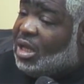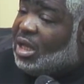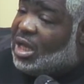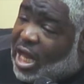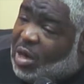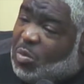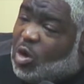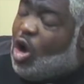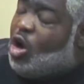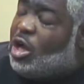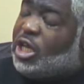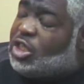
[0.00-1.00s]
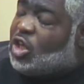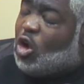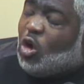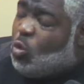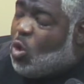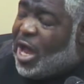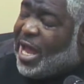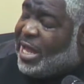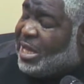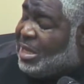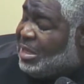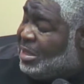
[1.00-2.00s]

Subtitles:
Let him go on his own way.